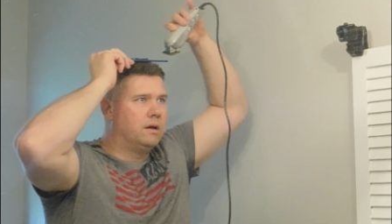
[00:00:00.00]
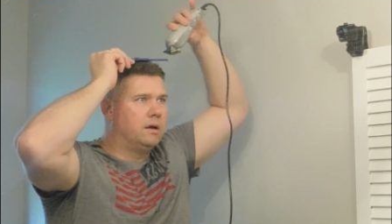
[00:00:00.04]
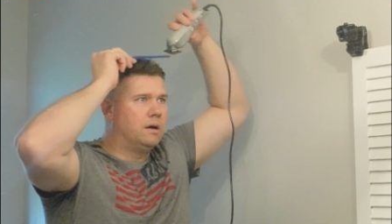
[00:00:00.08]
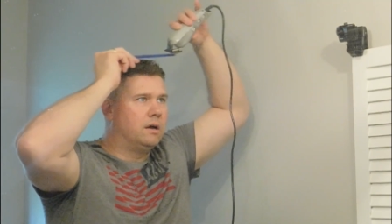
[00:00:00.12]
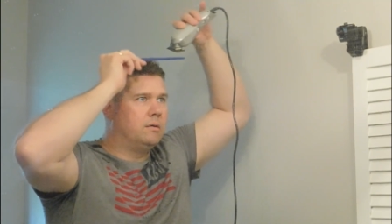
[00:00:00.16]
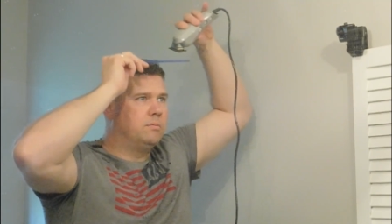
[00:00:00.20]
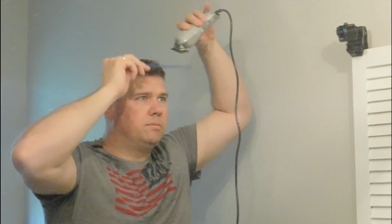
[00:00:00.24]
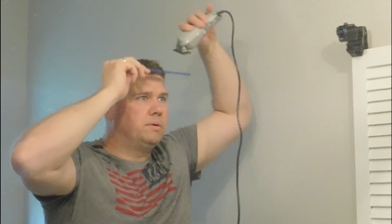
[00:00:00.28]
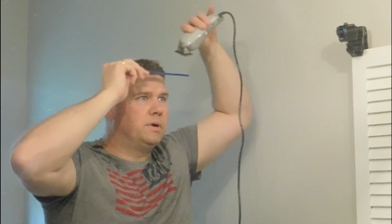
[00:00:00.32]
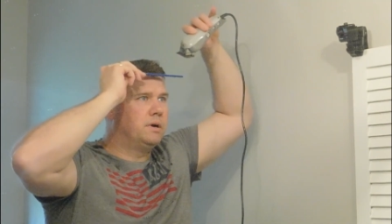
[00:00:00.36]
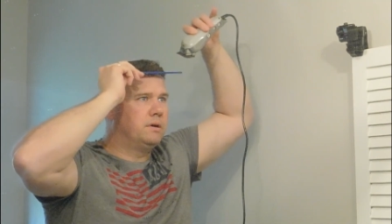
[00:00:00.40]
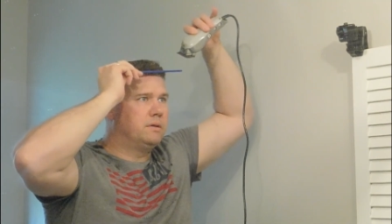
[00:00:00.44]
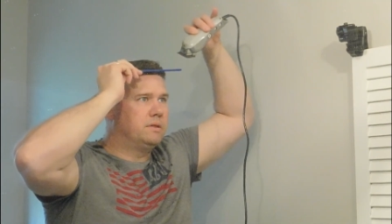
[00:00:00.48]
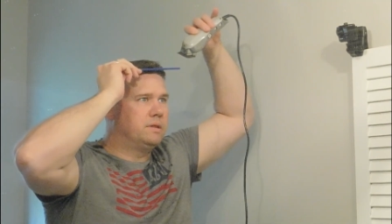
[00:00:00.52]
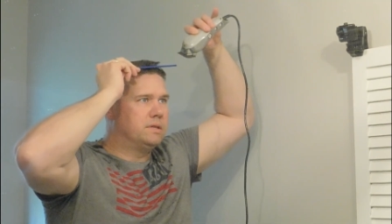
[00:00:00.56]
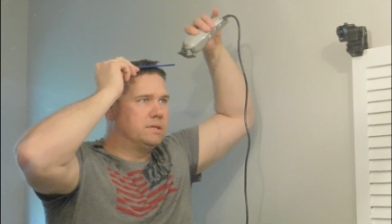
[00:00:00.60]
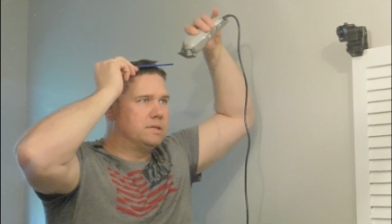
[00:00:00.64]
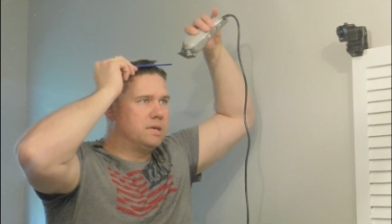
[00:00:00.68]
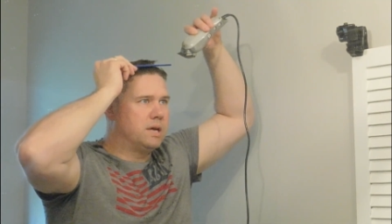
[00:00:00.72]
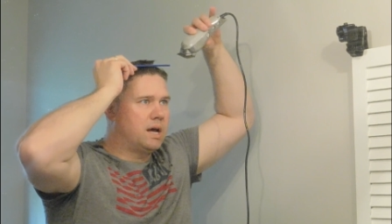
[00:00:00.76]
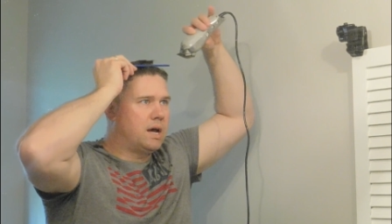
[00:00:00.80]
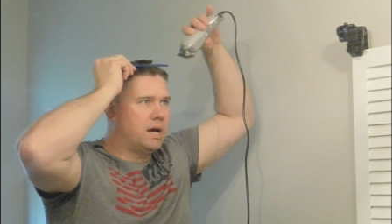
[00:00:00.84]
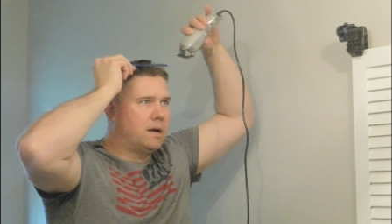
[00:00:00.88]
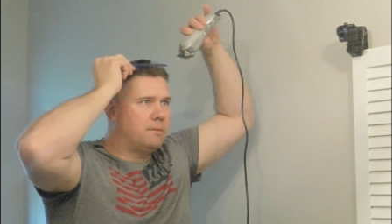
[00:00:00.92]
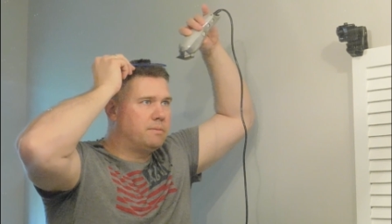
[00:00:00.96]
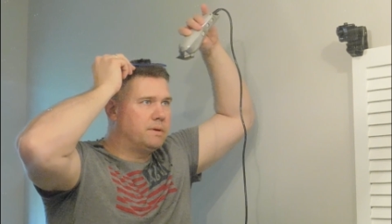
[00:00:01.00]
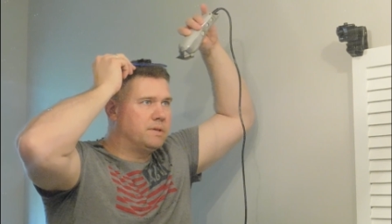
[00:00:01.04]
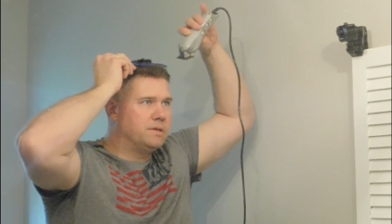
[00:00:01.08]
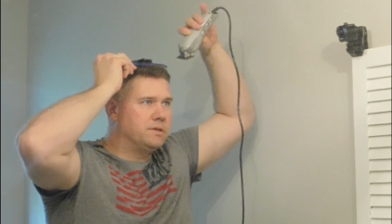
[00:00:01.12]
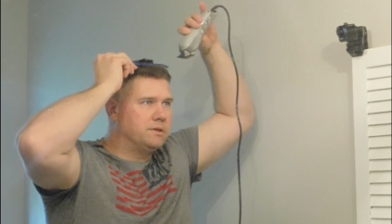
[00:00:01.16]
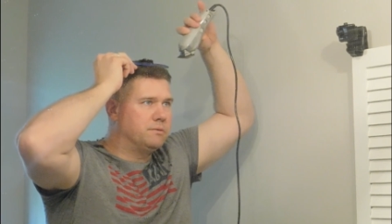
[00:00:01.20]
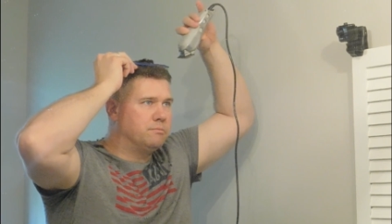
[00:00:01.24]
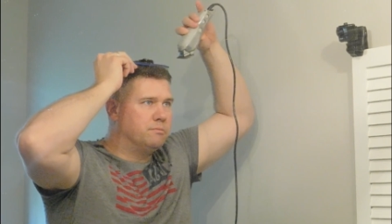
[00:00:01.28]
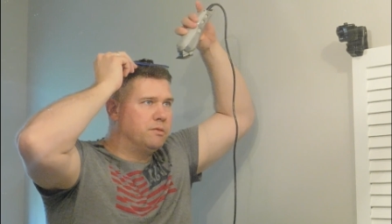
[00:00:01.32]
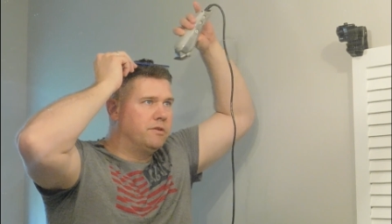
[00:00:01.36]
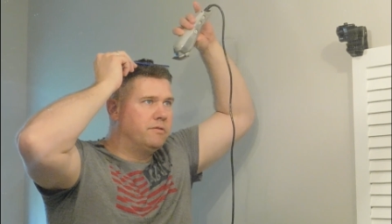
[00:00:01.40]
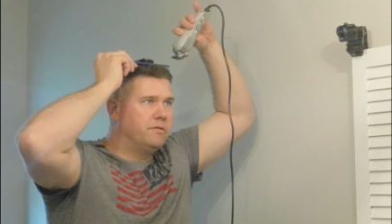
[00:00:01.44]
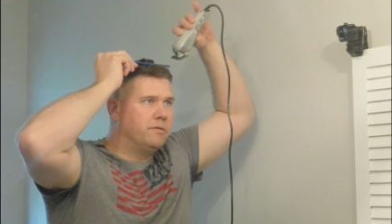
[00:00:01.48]
Up here at the top, as
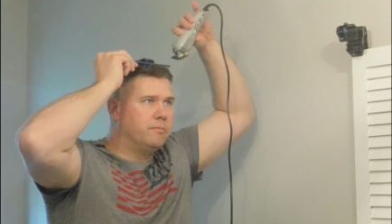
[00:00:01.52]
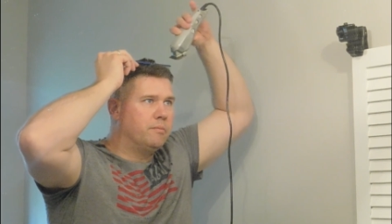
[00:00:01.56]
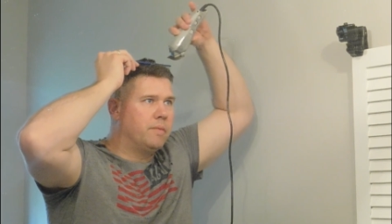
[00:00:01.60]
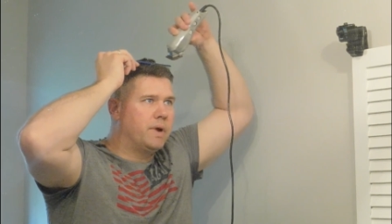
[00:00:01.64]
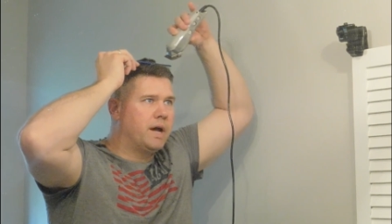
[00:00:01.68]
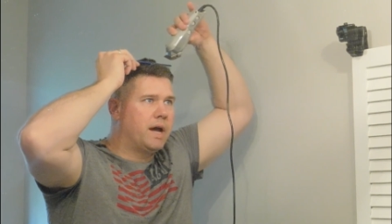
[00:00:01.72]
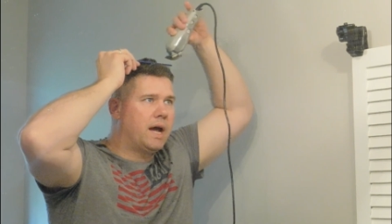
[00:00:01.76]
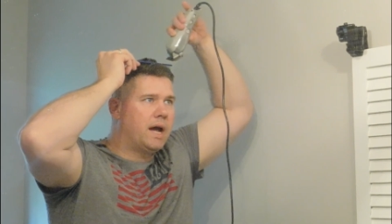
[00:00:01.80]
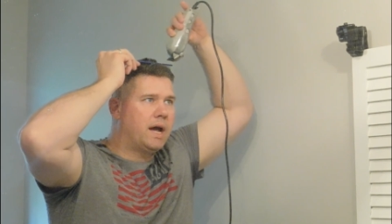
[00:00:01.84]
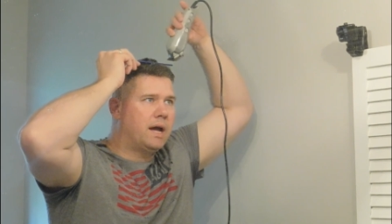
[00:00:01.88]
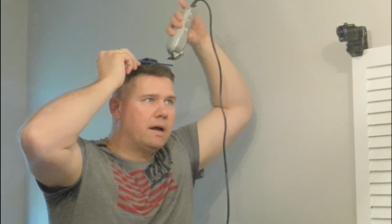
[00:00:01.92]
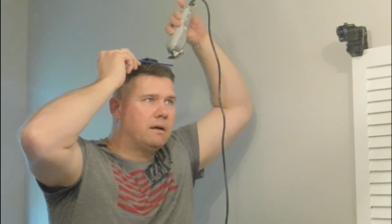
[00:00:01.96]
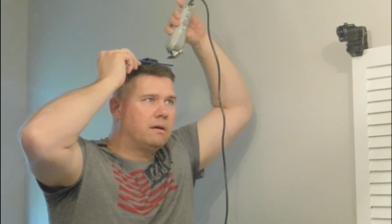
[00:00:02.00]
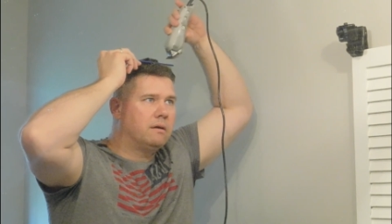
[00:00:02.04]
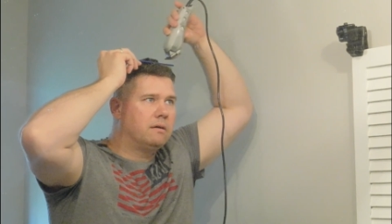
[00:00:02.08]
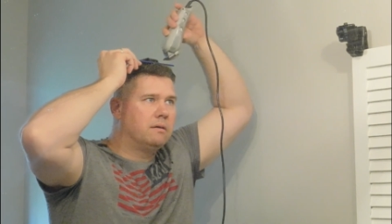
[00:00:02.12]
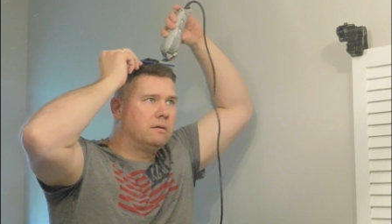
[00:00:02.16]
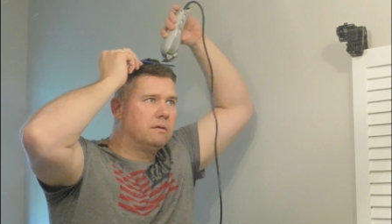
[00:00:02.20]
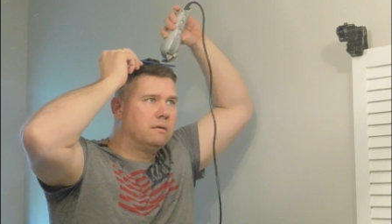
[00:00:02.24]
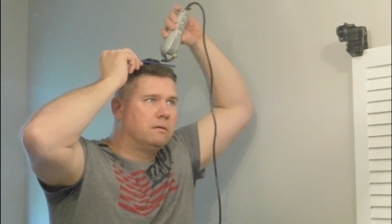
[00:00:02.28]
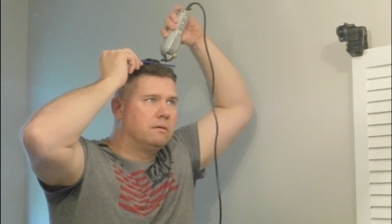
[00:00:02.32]
you're moving back,